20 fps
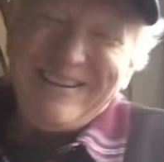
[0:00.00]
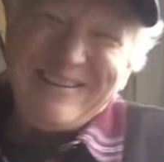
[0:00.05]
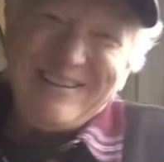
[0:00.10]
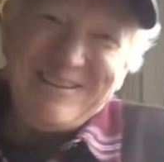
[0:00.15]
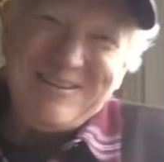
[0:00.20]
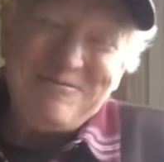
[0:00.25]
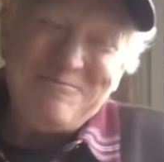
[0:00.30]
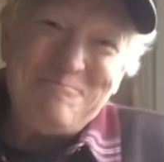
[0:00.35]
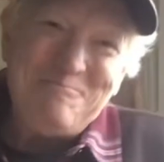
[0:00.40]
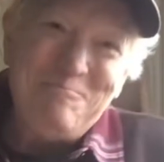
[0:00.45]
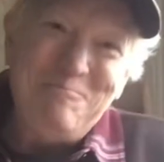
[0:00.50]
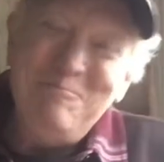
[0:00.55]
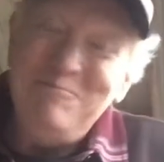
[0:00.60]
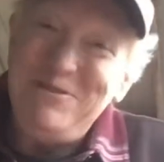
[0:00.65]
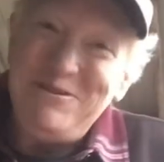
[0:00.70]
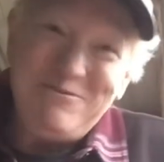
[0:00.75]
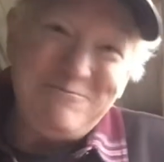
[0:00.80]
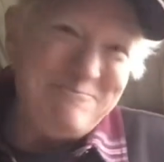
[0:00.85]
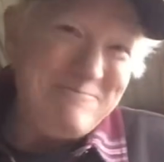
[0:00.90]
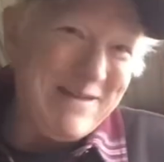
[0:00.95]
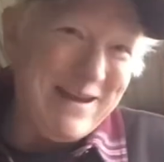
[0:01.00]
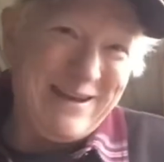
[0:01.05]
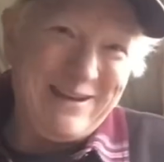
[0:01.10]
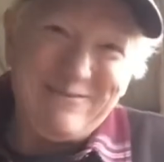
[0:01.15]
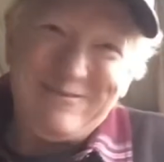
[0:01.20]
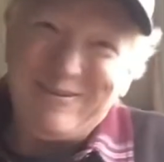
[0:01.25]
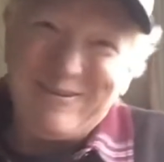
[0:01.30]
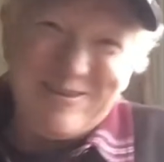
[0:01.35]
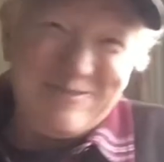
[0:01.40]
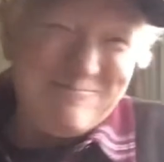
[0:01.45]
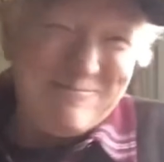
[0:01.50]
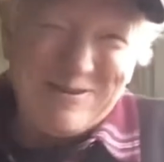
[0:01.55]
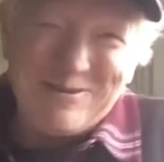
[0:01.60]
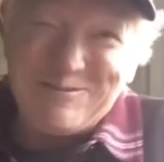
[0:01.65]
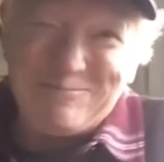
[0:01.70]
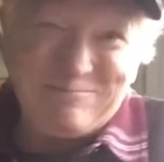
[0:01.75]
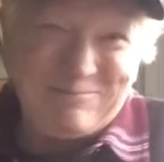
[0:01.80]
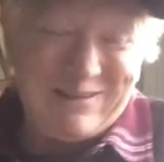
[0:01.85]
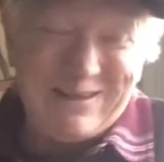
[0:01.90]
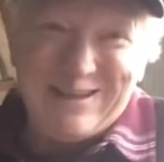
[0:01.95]
You've made it one of the
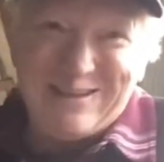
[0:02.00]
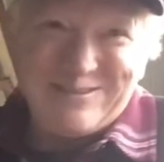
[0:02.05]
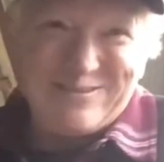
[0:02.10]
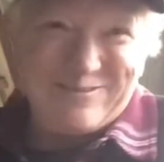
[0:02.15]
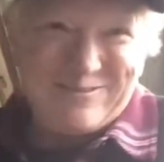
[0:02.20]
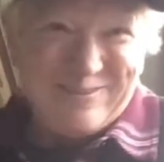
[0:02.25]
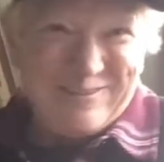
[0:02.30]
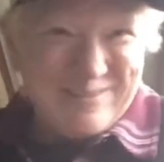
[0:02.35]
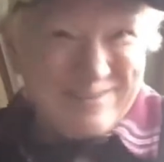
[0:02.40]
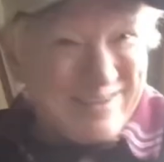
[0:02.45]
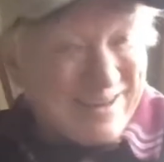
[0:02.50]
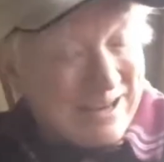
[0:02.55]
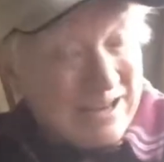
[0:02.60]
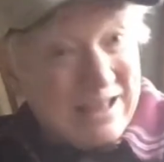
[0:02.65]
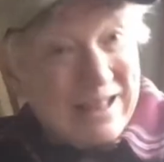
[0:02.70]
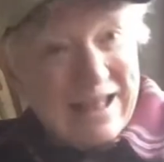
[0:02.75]
most blessed ones.